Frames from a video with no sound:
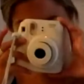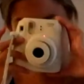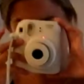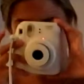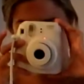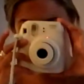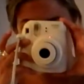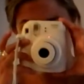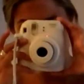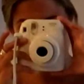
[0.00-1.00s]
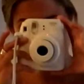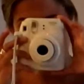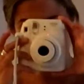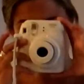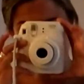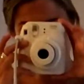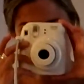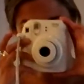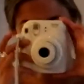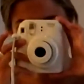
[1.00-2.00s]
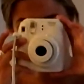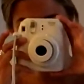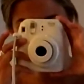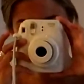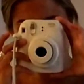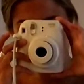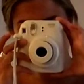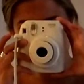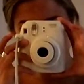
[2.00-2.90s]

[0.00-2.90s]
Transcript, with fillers: One, two, one, two, three.